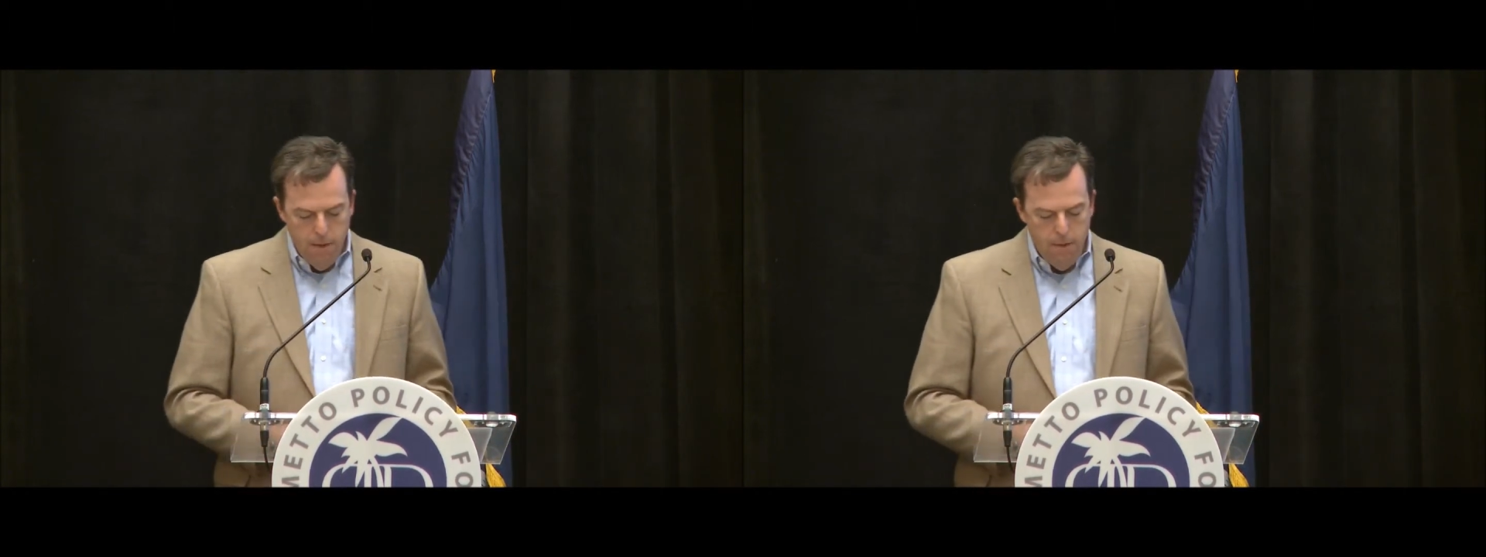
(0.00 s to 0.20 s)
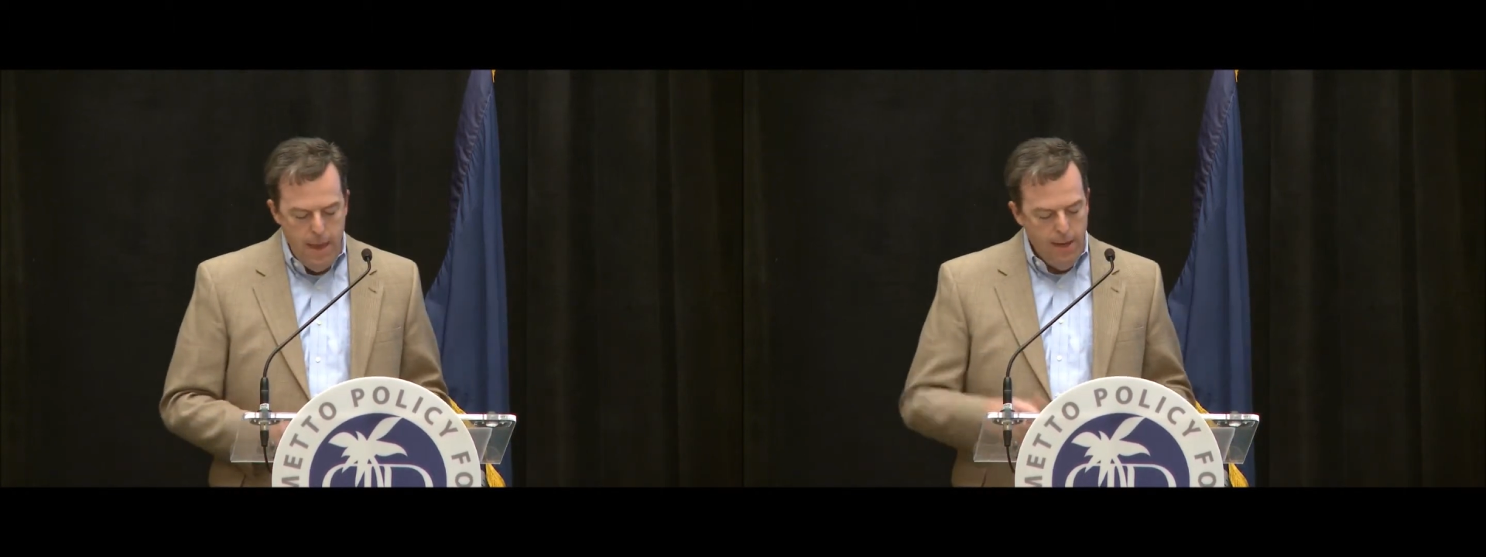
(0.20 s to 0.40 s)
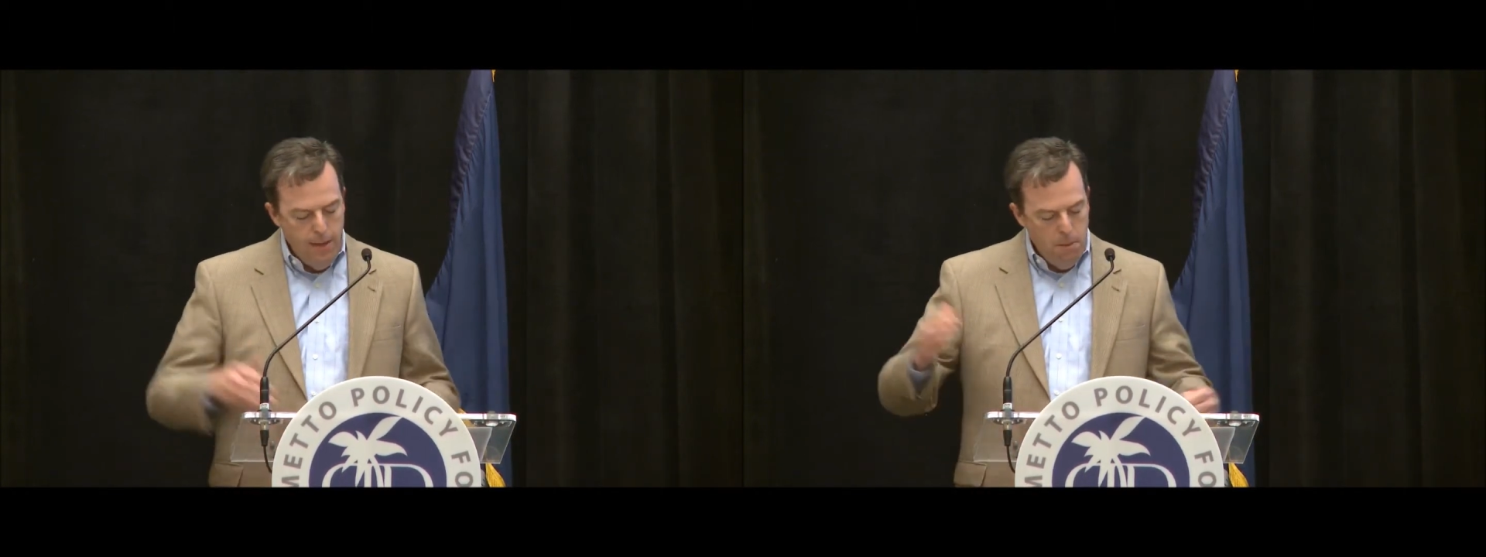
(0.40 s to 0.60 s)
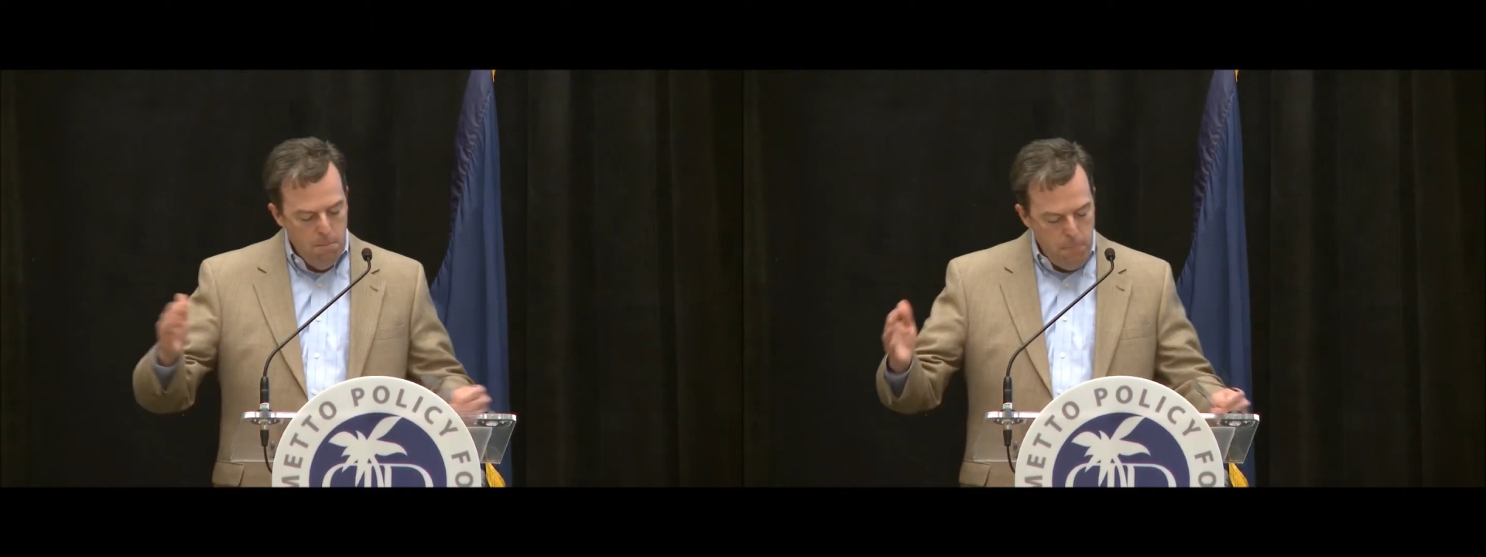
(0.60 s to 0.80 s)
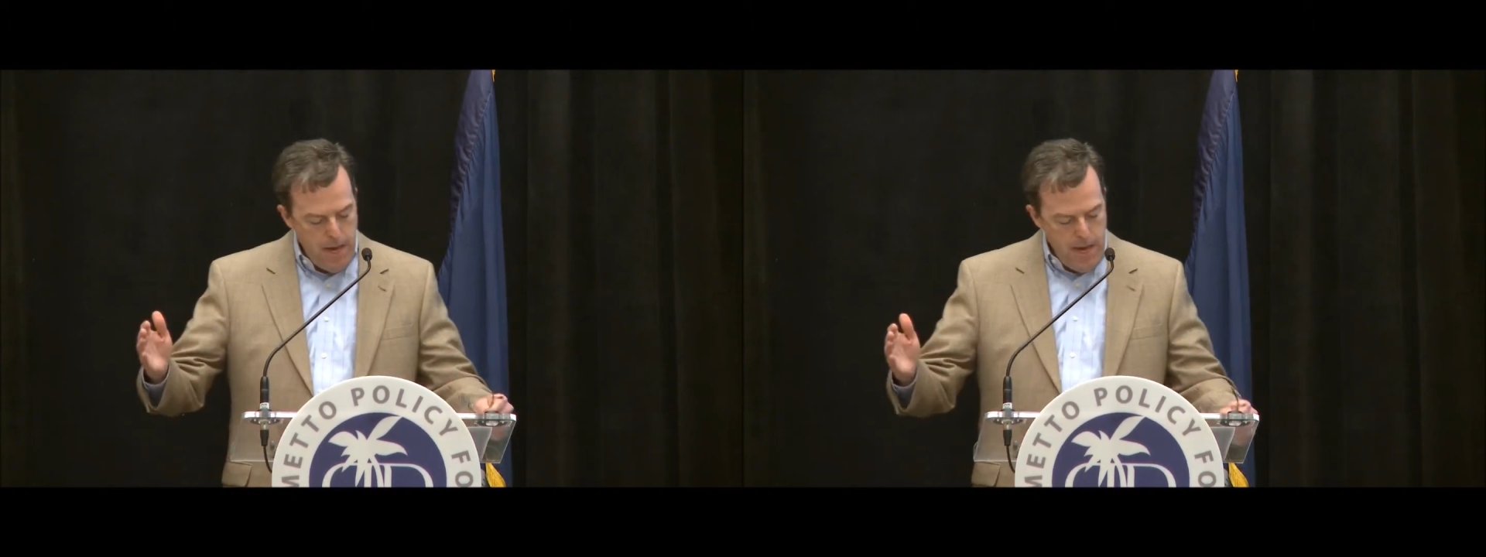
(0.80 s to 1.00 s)
They can
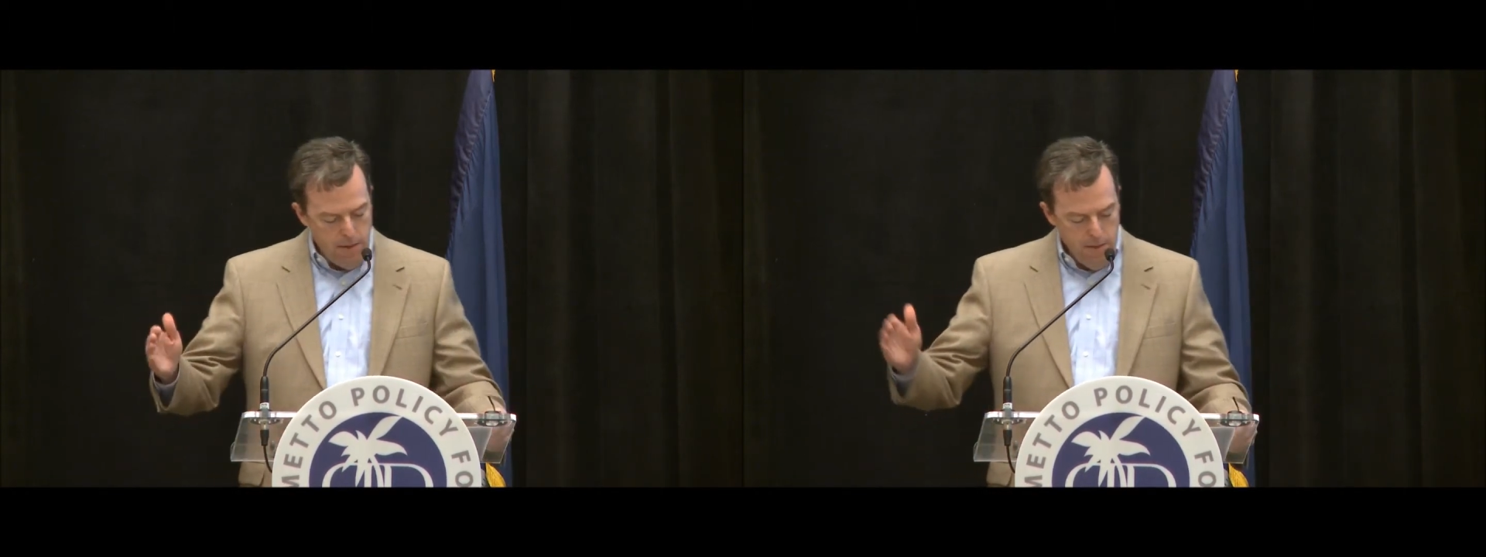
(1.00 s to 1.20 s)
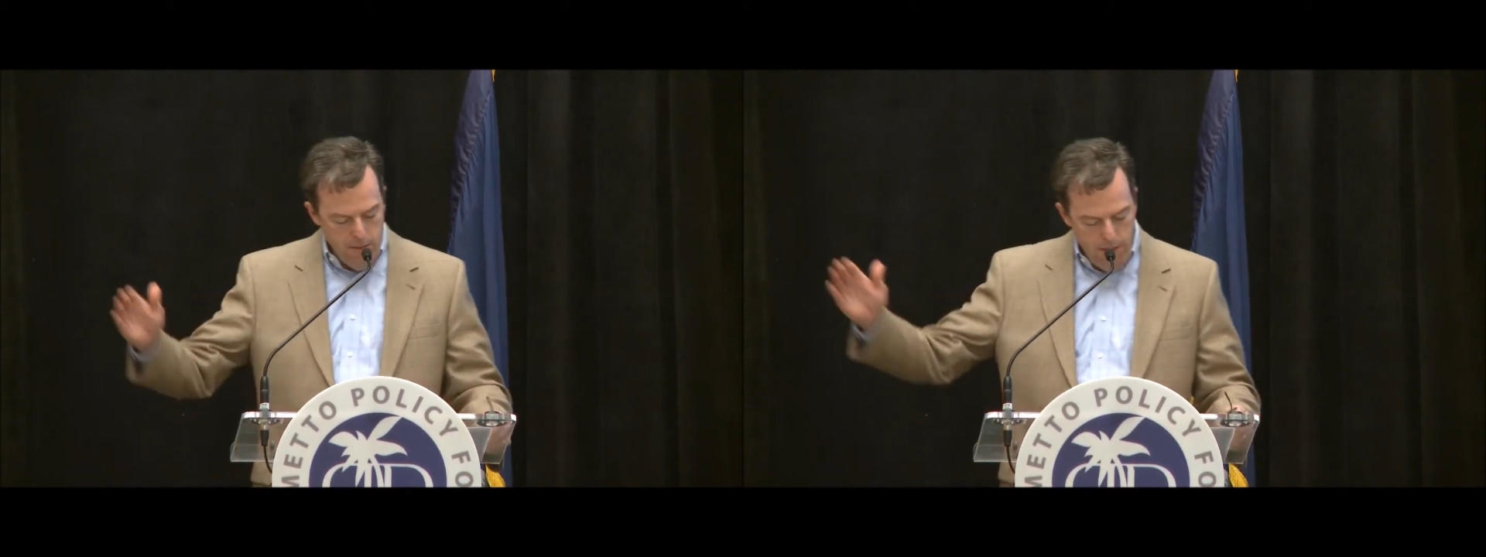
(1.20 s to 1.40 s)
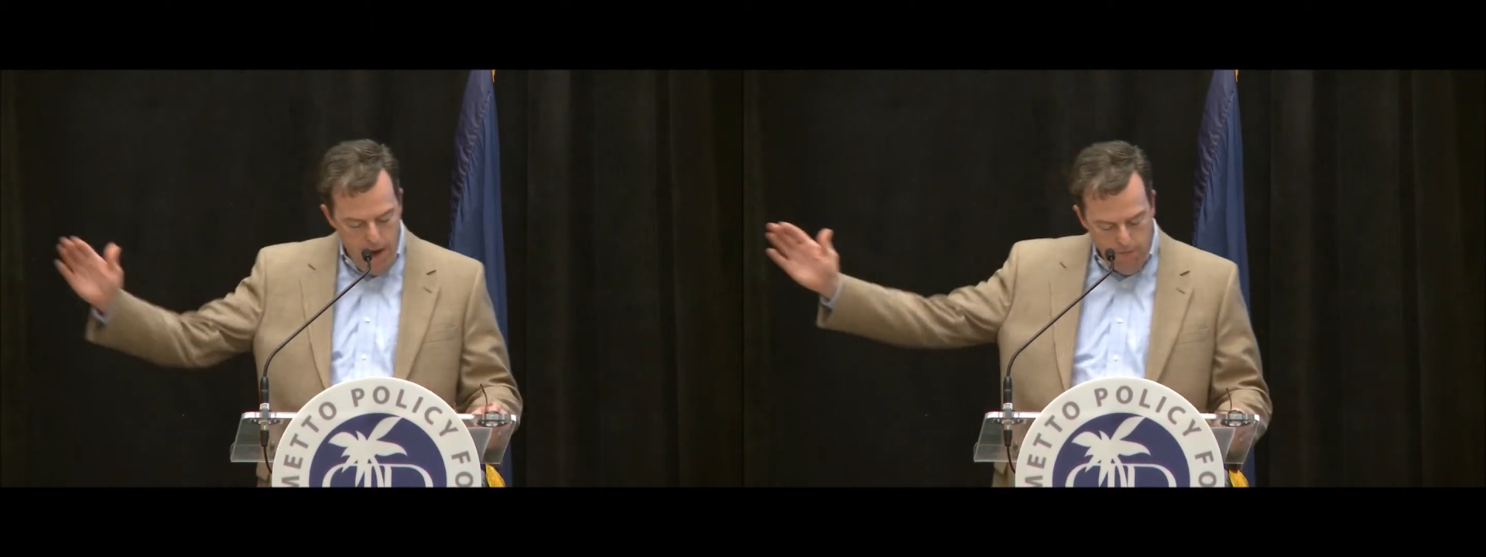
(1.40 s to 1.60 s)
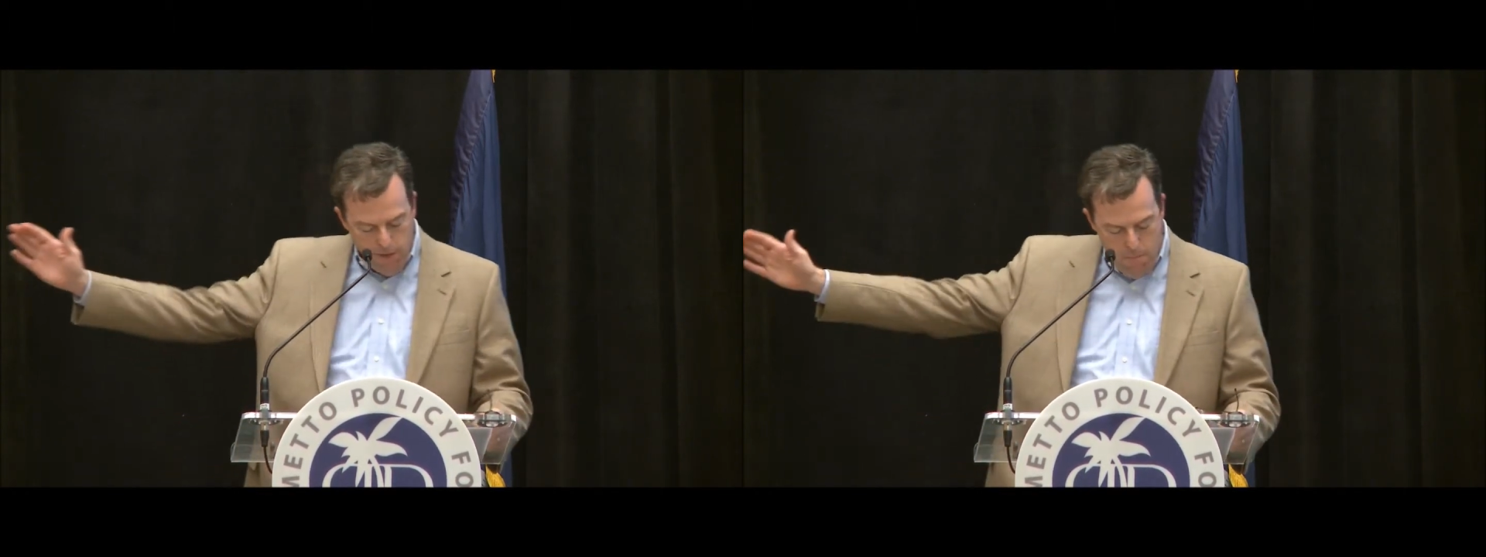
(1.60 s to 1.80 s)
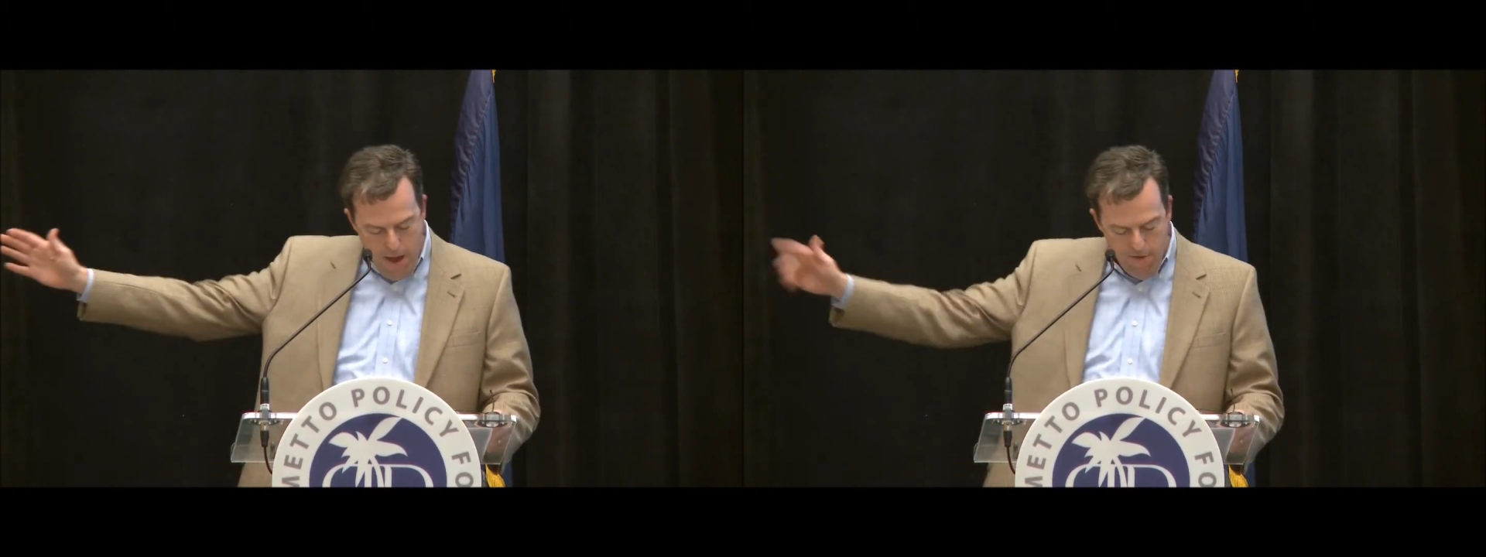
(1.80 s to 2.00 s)
compete, the idea of
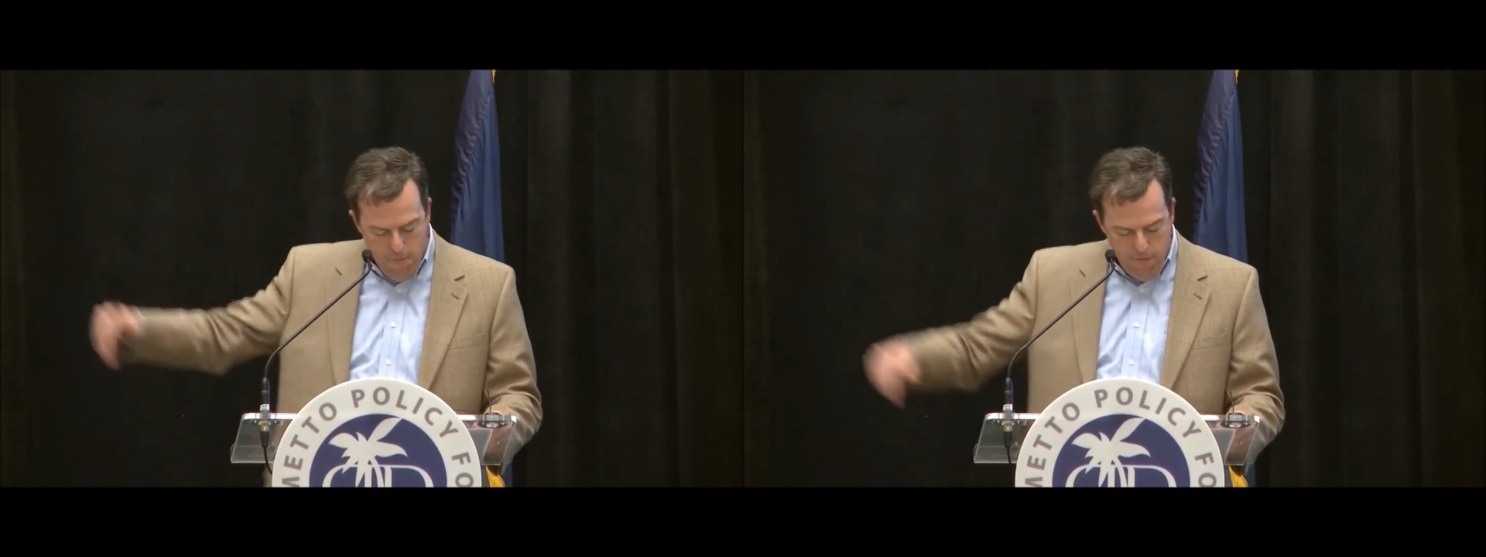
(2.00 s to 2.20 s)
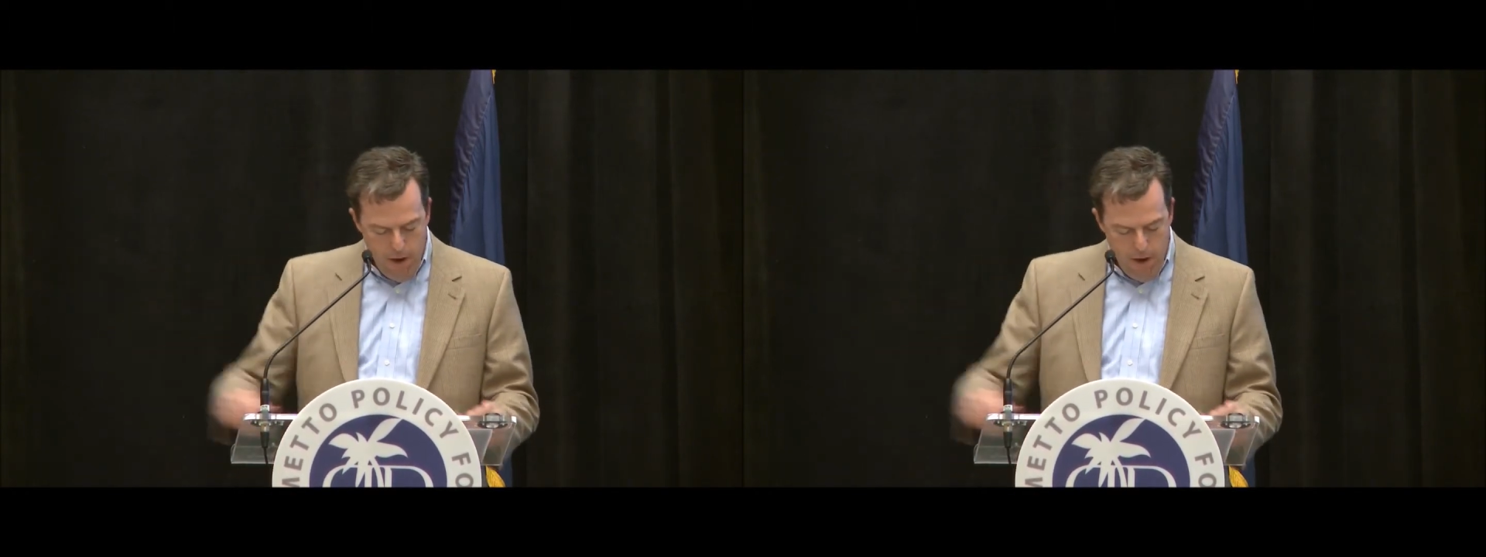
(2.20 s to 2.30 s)
competitive